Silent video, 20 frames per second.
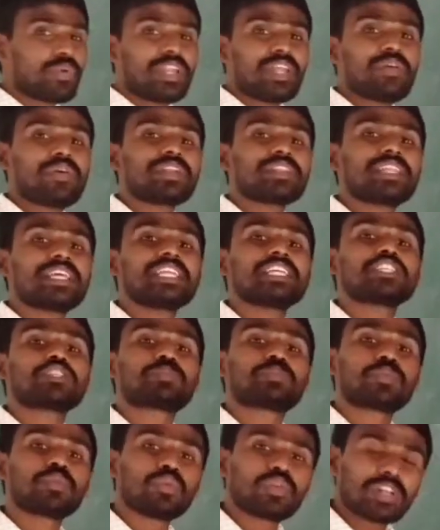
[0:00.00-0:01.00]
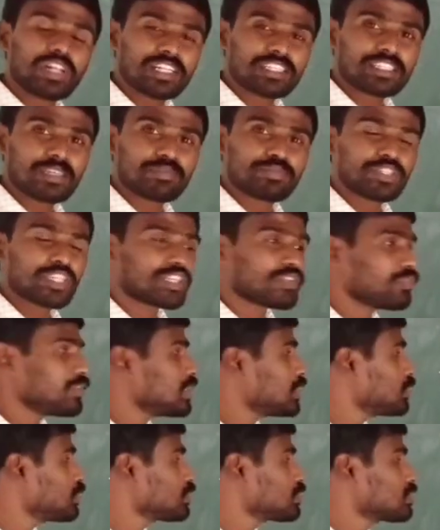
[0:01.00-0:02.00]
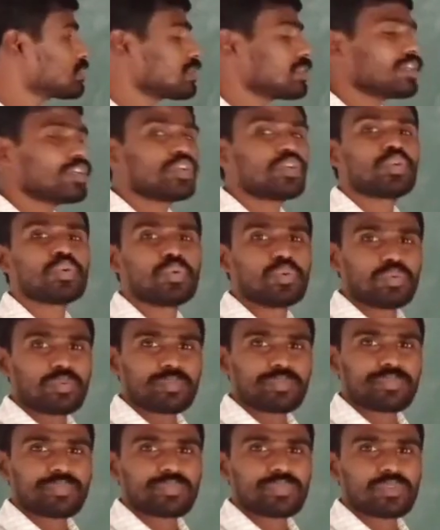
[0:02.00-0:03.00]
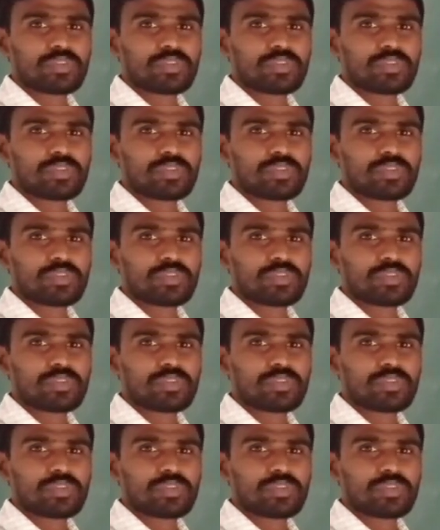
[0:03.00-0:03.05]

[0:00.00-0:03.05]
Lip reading: whenever there is plural subject we use do.